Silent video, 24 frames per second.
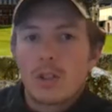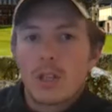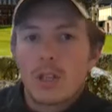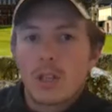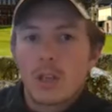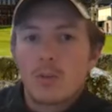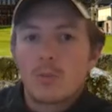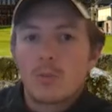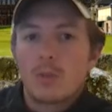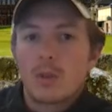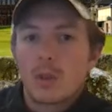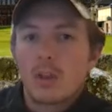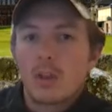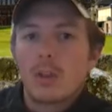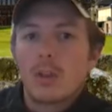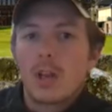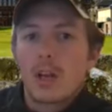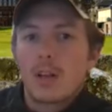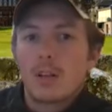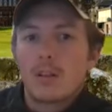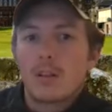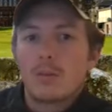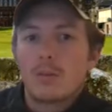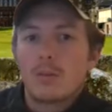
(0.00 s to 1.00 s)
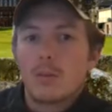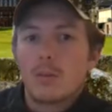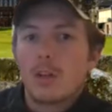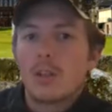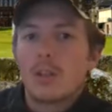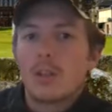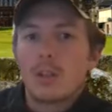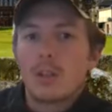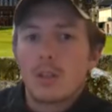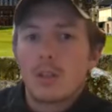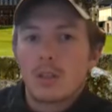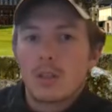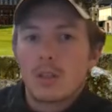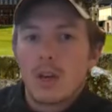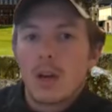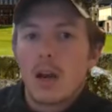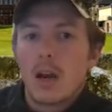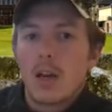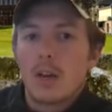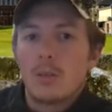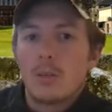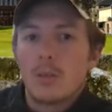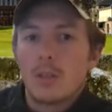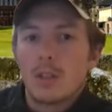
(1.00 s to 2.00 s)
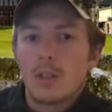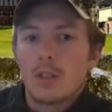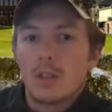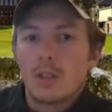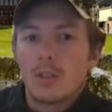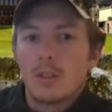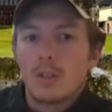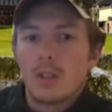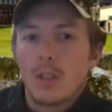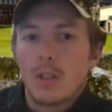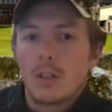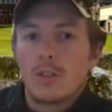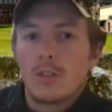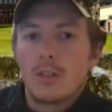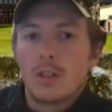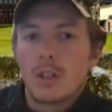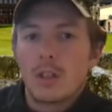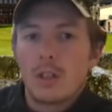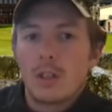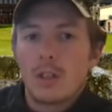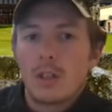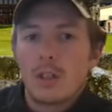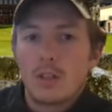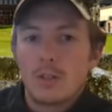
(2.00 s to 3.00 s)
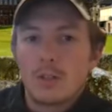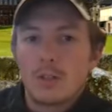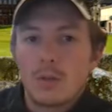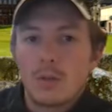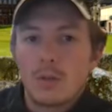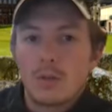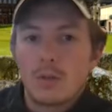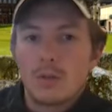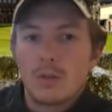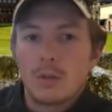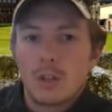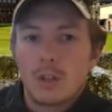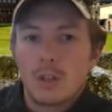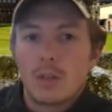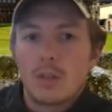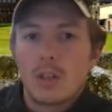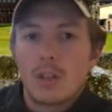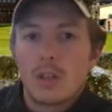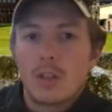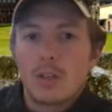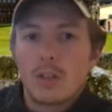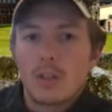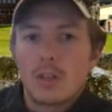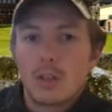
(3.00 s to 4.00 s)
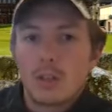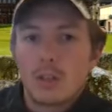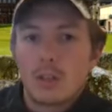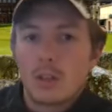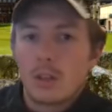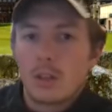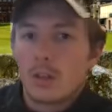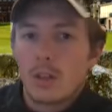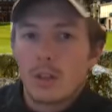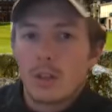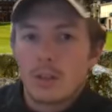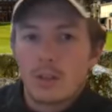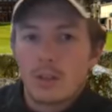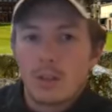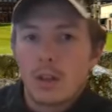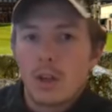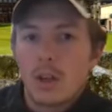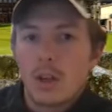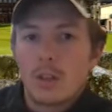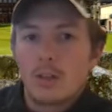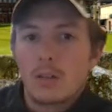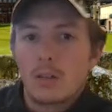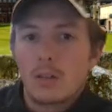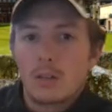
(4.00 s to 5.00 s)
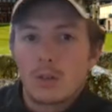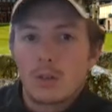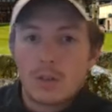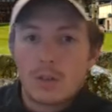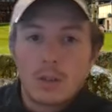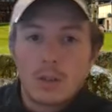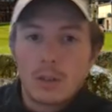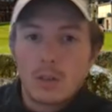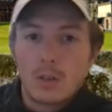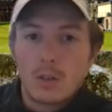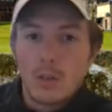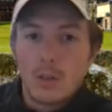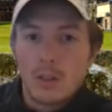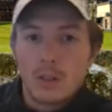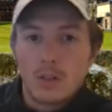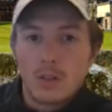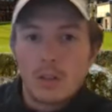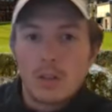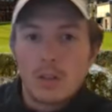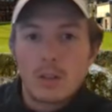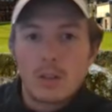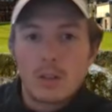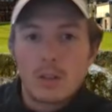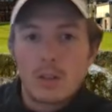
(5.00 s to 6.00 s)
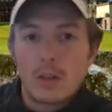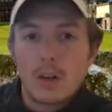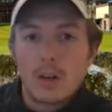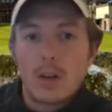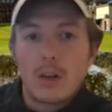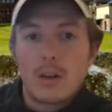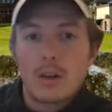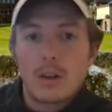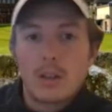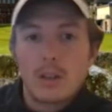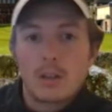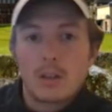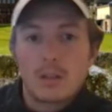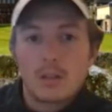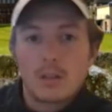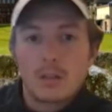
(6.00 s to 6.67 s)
they can put a lot of their money and time and energy into the greens because the greens are great. Those are like the best greens in our area.